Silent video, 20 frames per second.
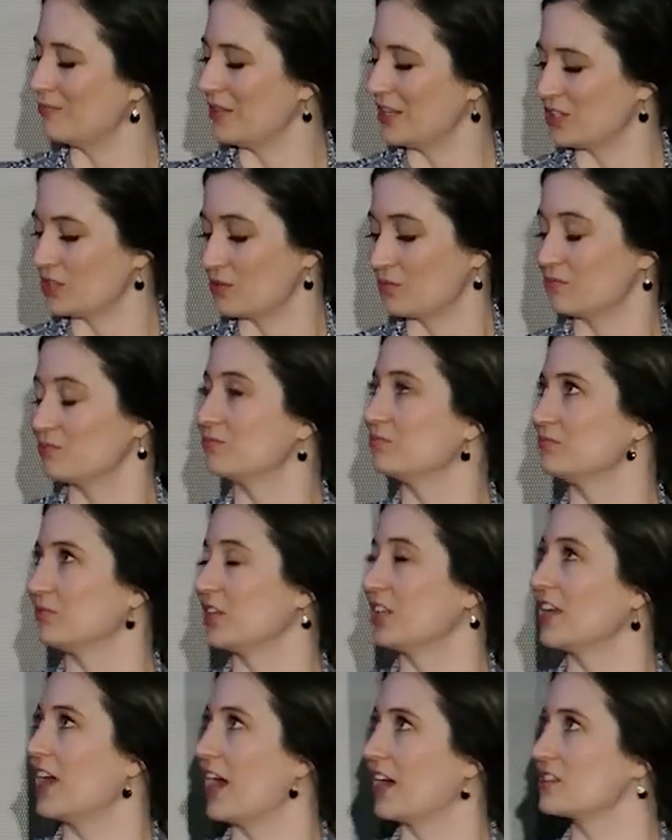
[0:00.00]
it's
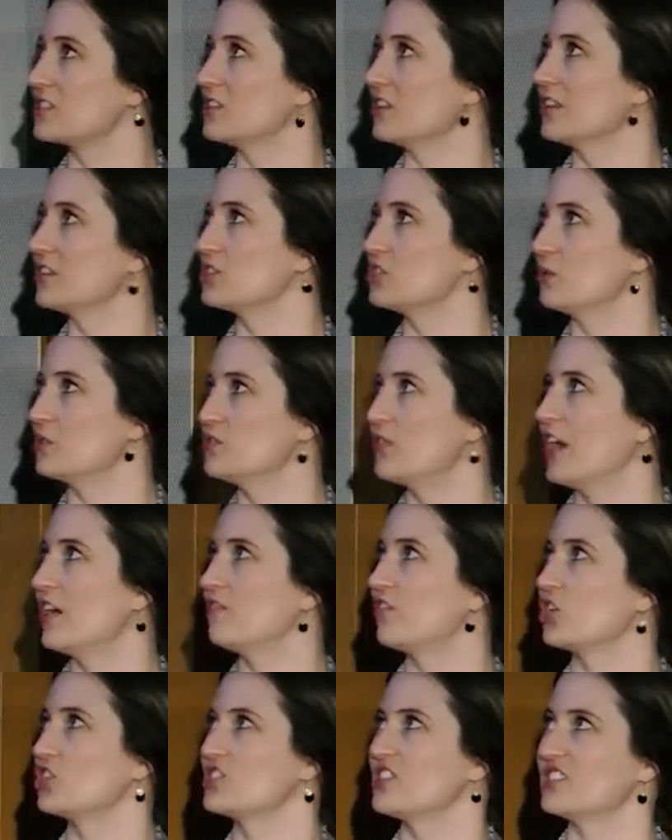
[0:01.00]
really excellent. So it's very
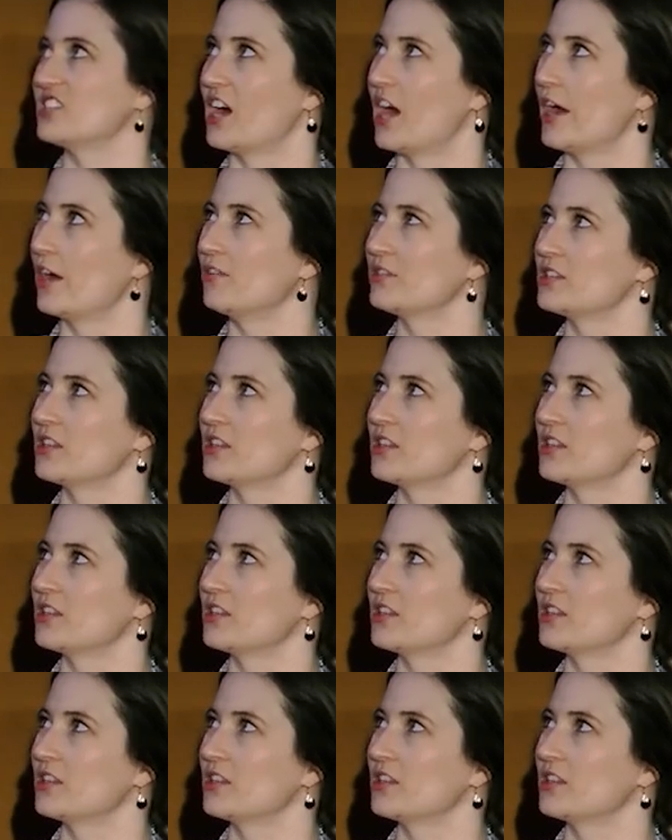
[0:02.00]
versatile.